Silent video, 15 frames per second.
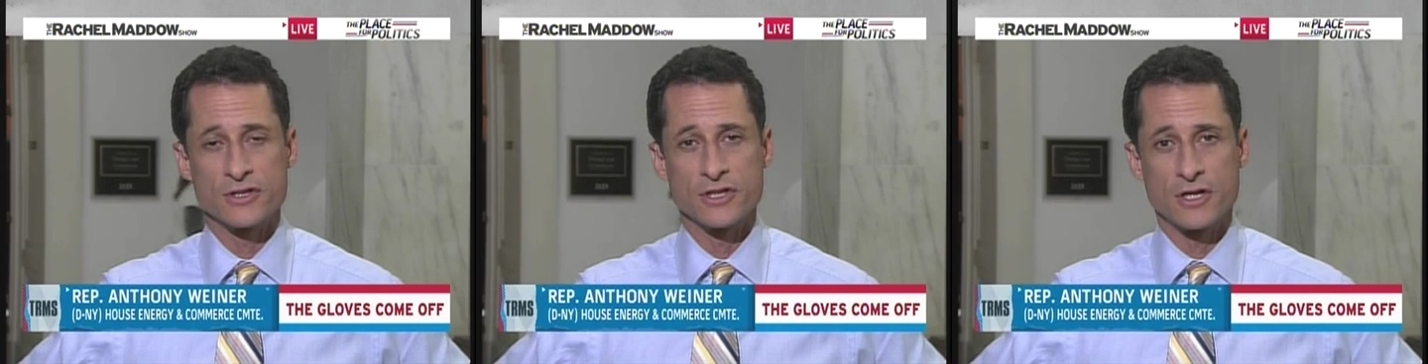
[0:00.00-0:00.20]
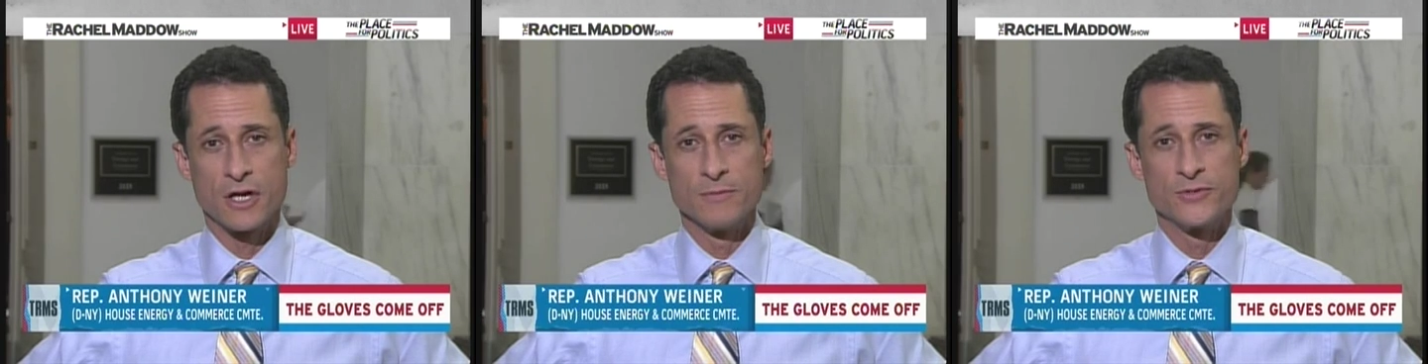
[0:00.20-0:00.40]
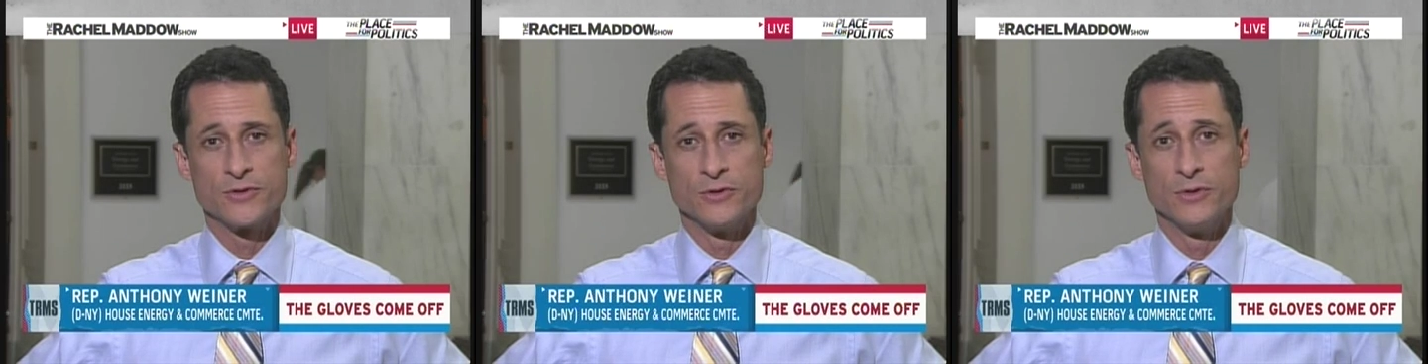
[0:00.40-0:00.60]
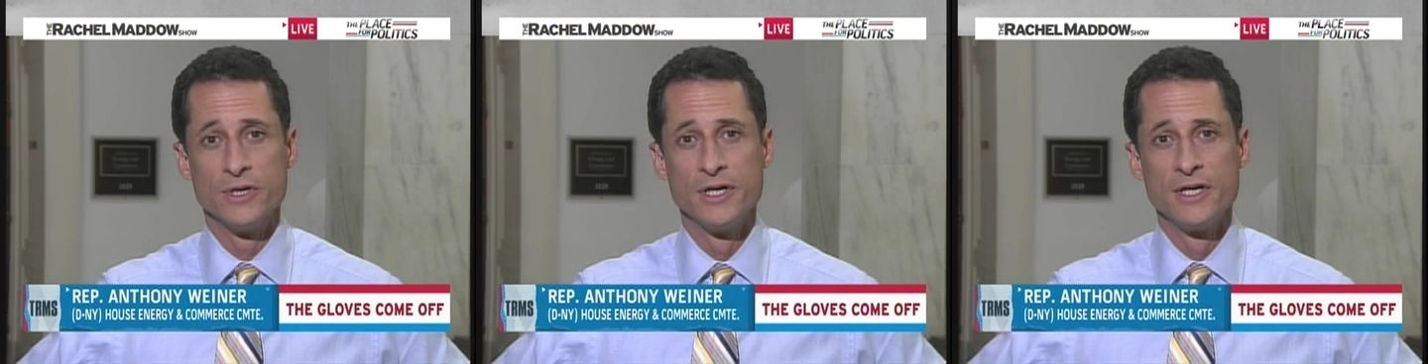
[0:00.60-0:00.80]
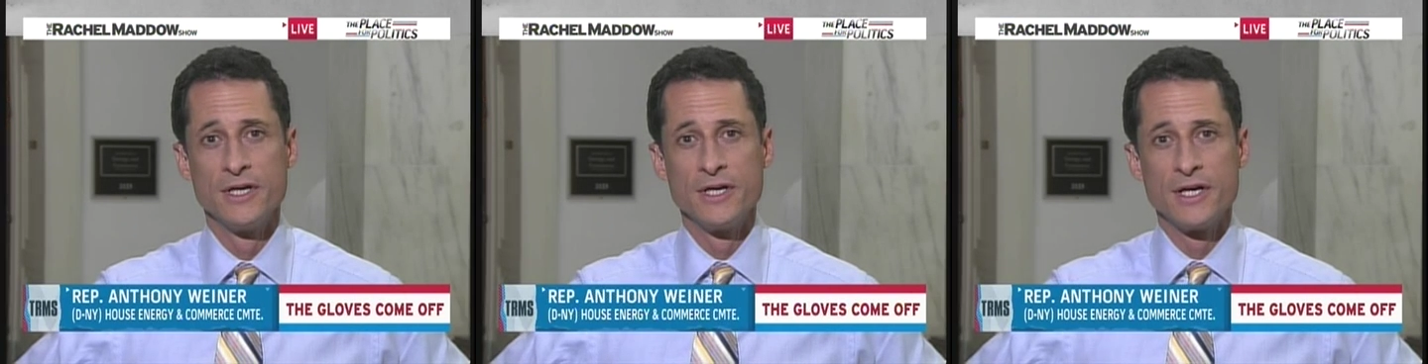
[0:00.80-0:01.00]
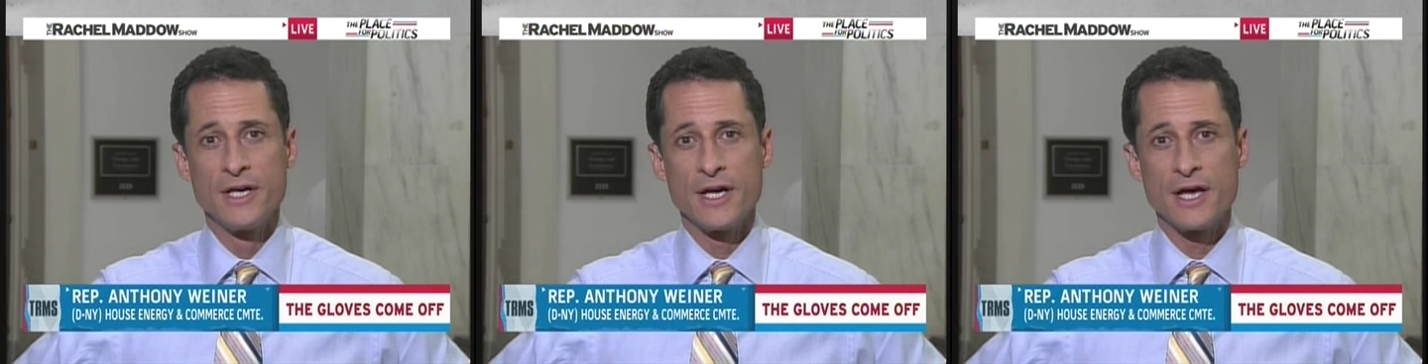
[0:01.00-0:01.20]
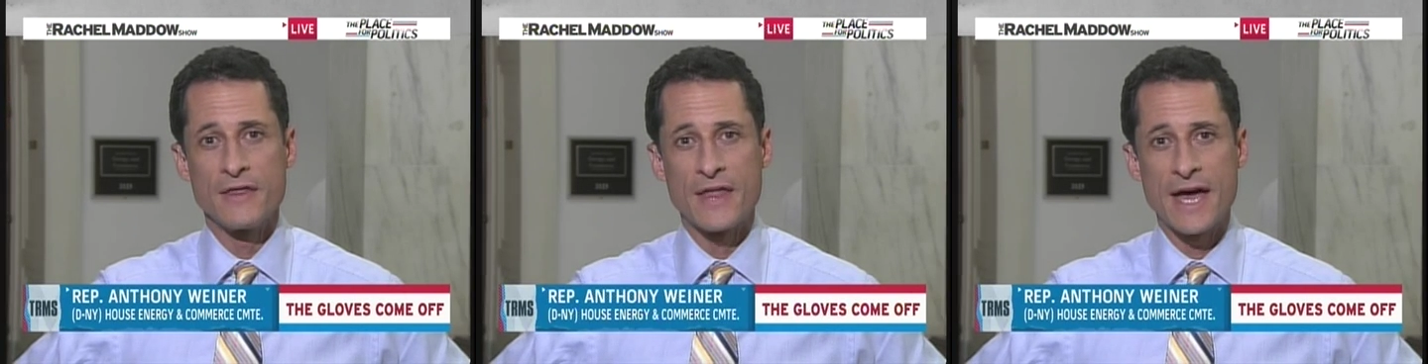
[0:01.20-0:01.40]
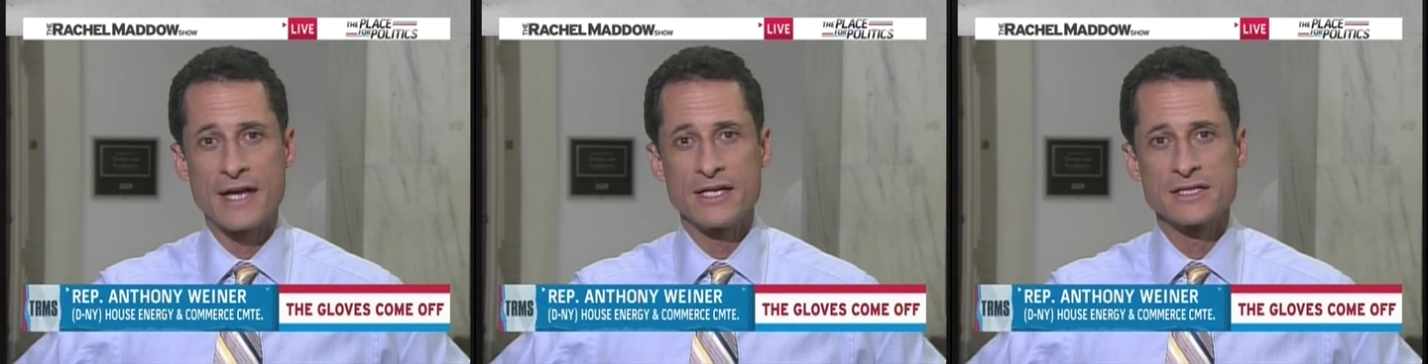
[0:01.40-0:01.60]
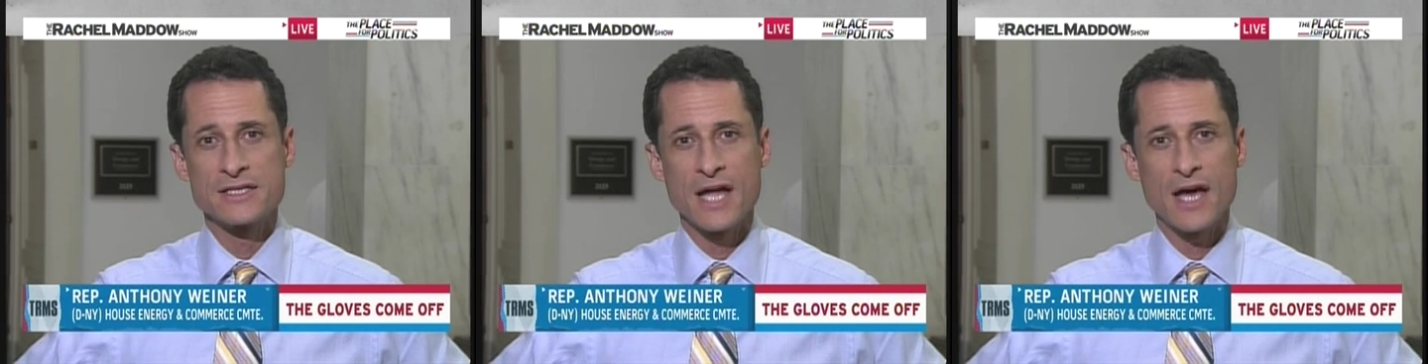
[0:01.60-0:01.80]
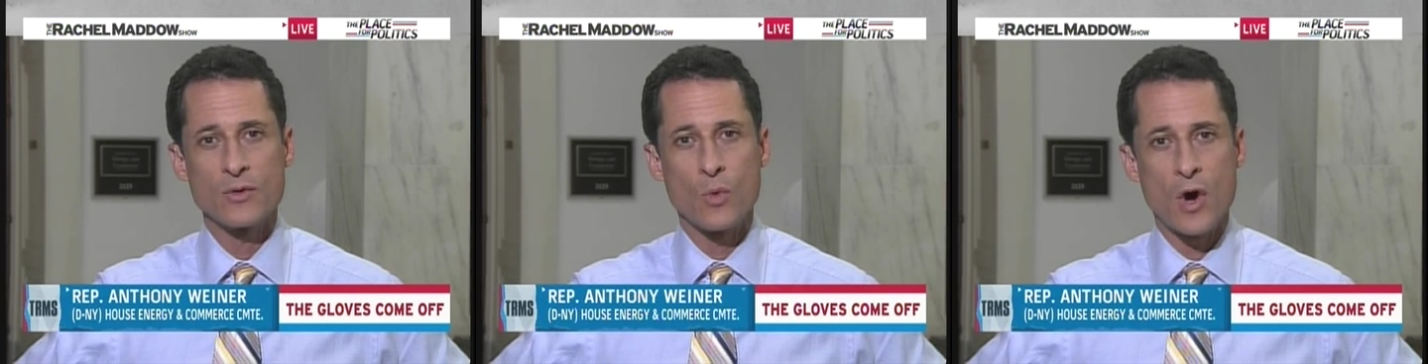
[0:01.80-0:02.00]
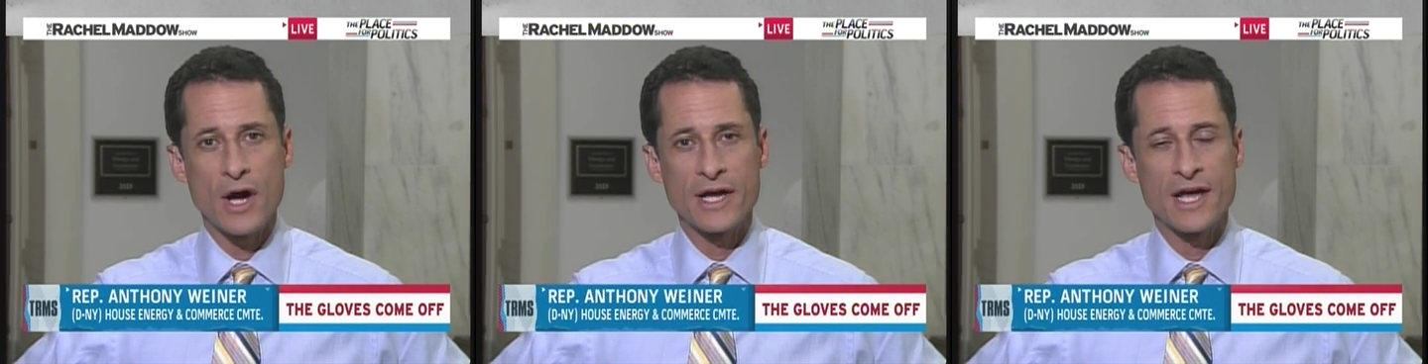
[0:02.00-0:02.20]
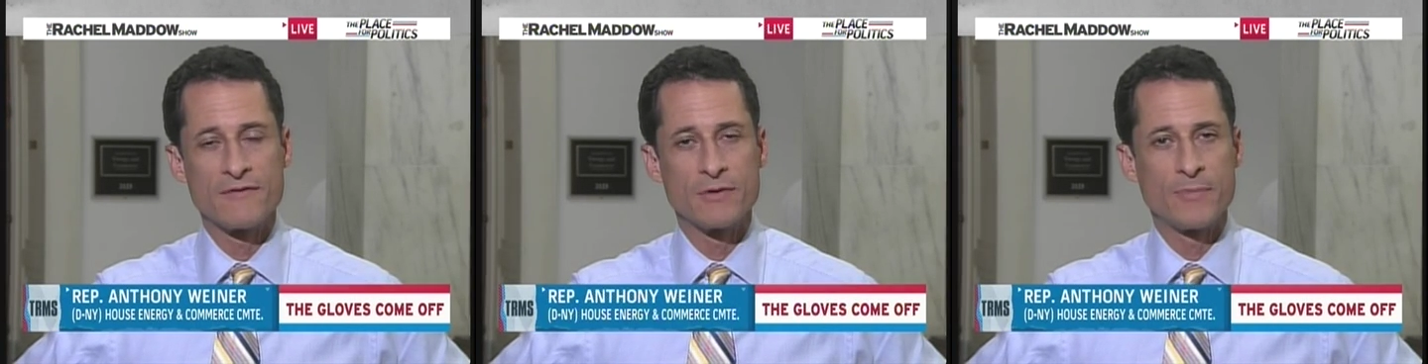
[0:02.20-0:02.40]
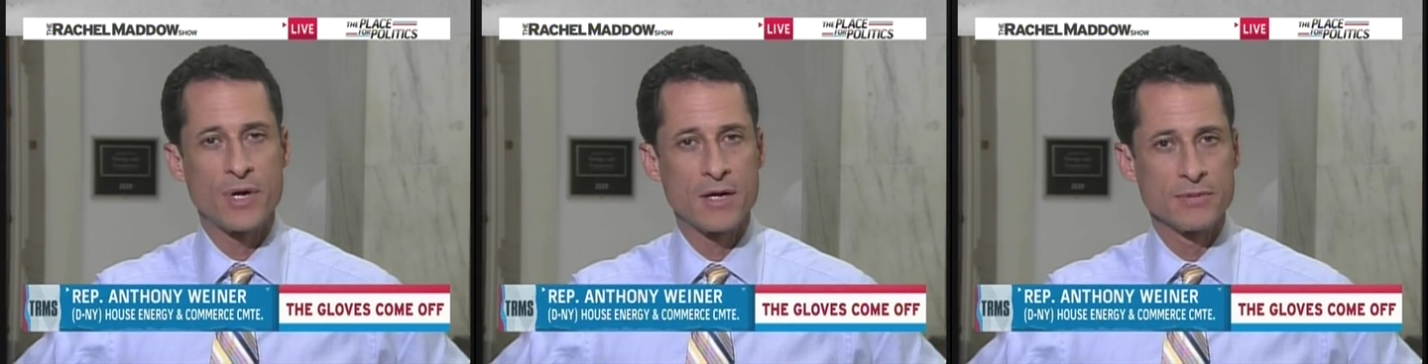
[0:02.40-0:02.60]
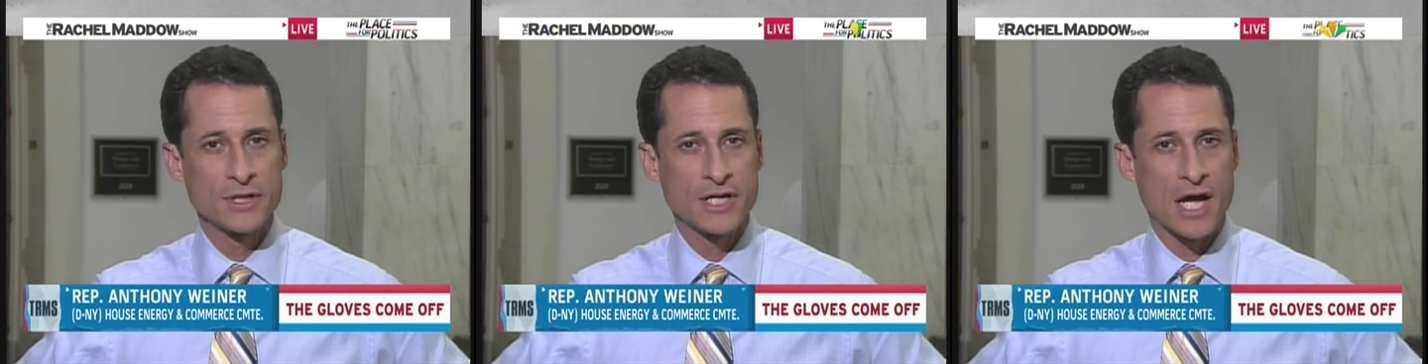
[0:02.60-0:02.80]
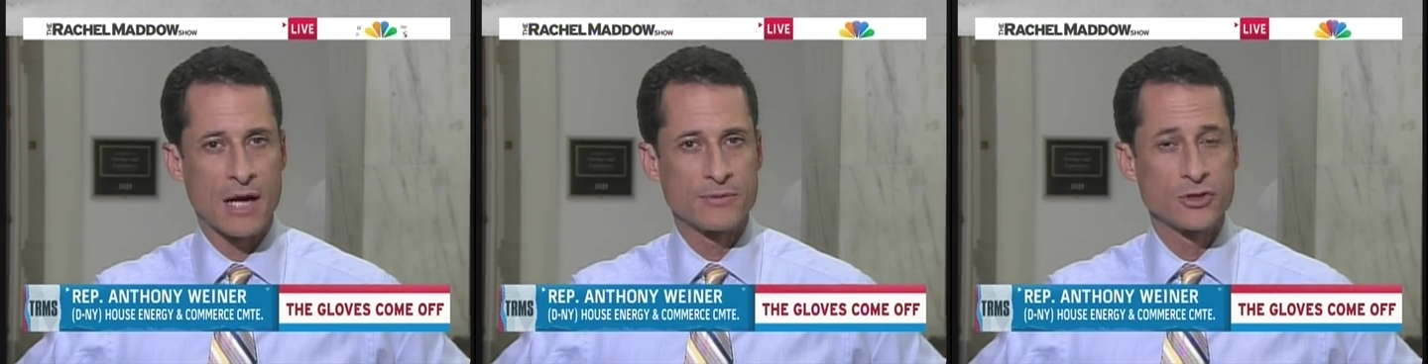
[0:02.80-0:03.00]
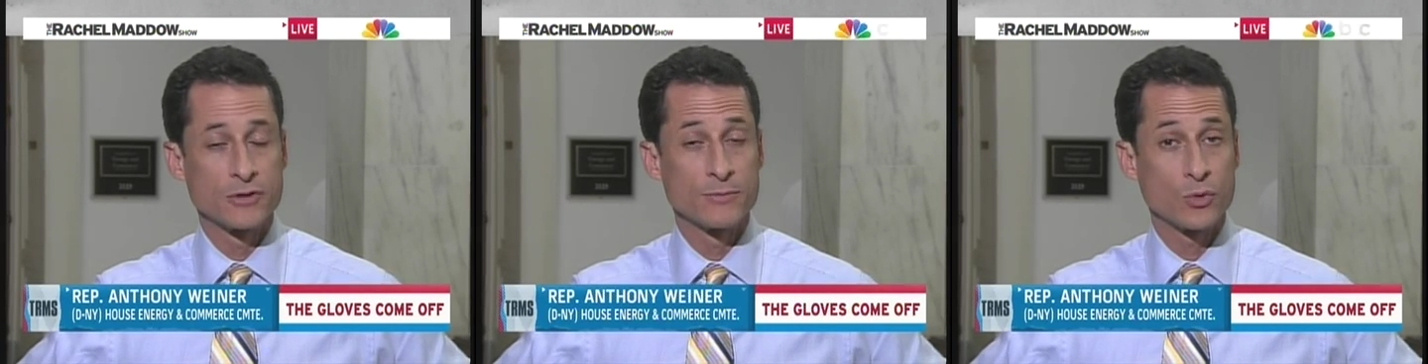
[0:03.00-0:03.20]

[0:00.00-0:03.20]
to come to. And that is not why have a public option,